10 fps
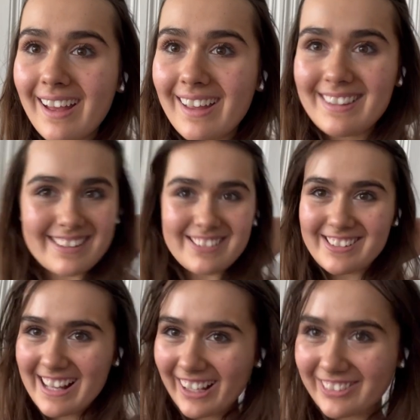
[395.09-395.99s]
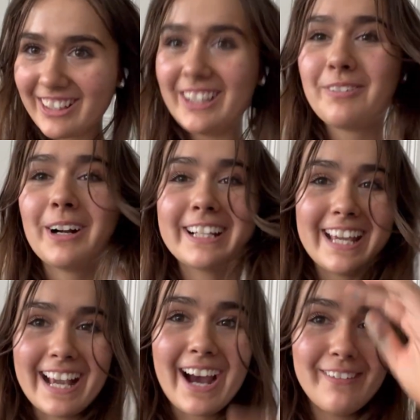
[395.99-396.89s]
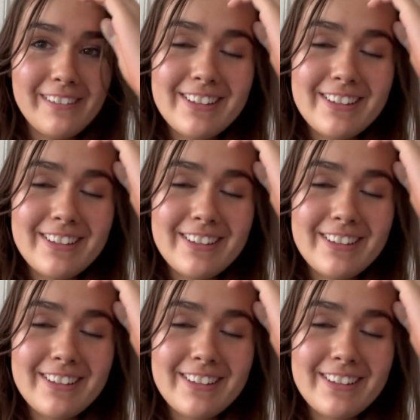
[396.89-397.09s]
This is just actually working out.